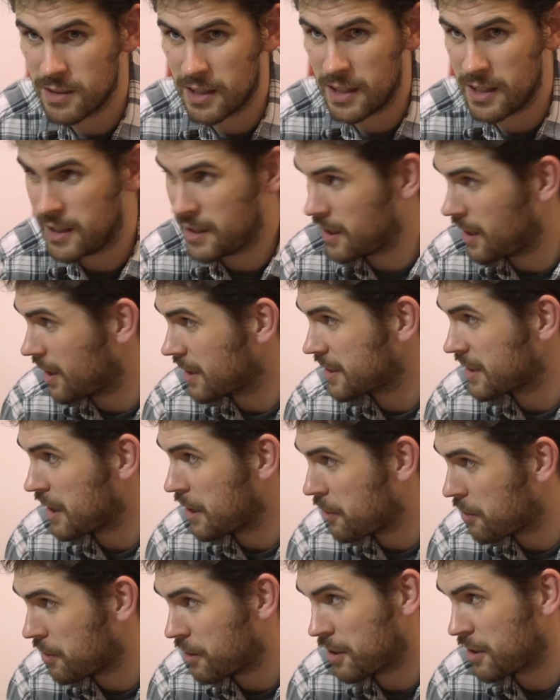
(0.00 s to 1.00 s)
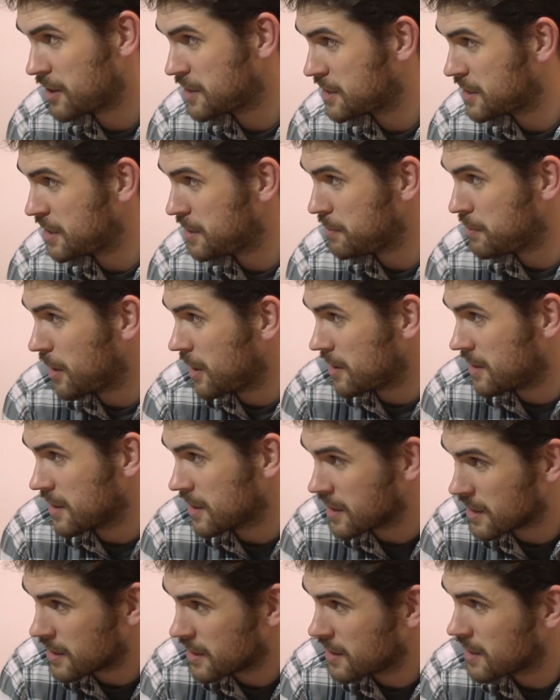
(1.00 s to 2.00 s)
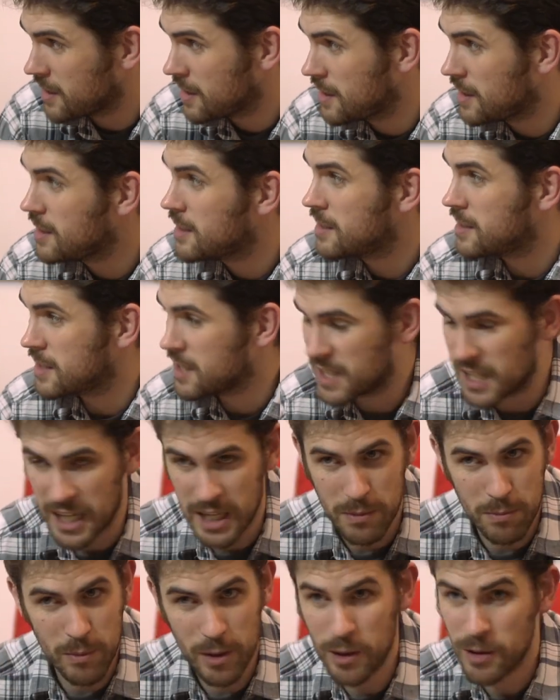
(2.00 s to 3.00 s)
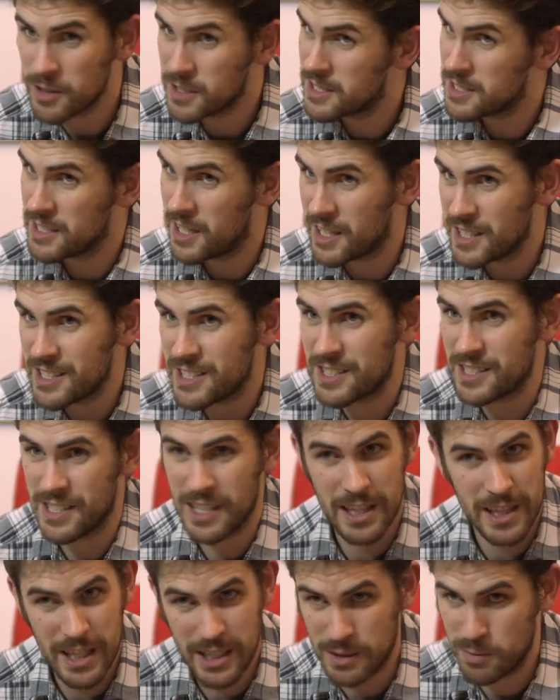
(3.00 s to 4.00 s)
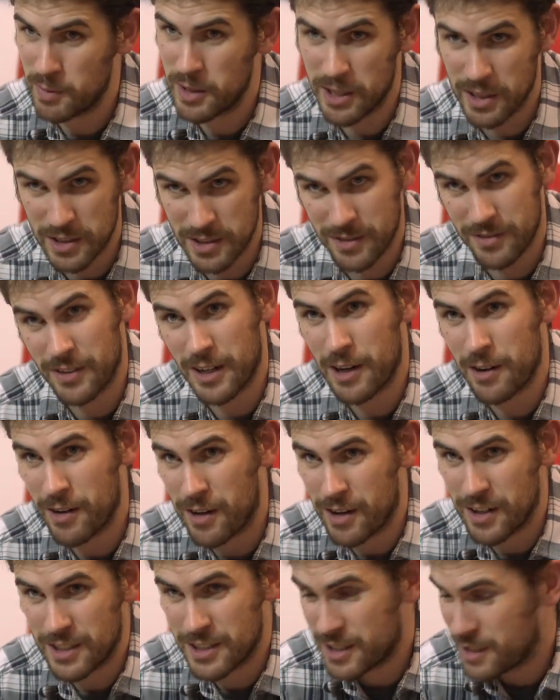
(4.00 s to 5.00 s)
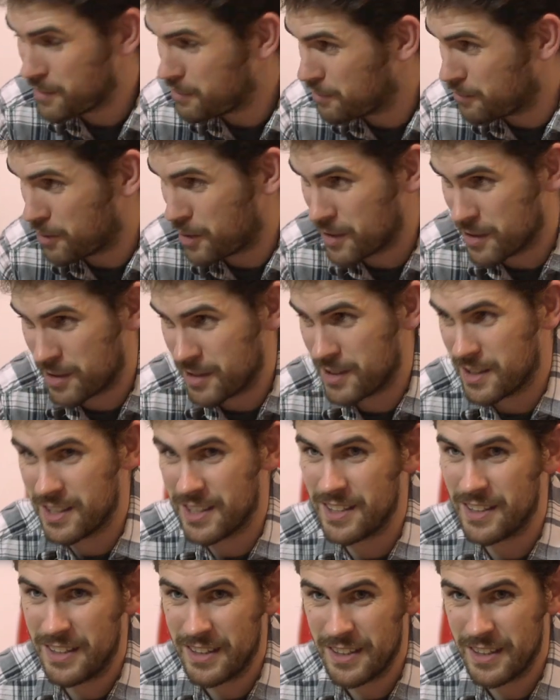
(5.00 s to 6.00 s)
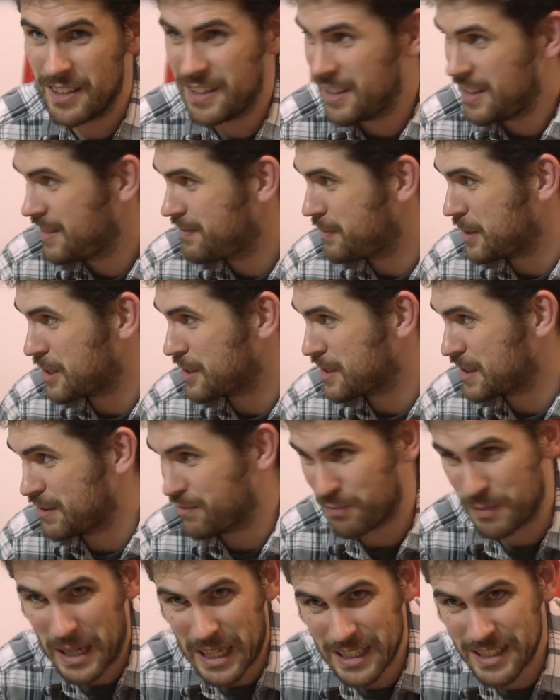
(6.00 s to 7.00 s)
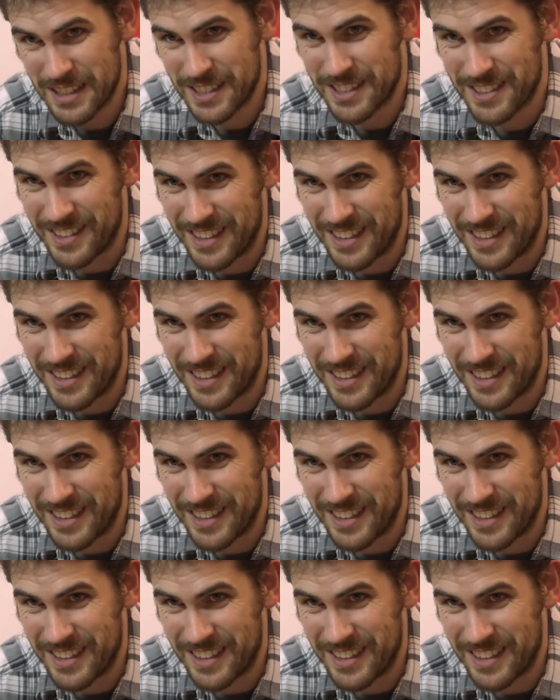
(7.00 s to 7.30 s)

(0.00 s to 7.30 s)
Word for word: And like our art team, I think the game looks nice, and that's because of our art team rather than because of maths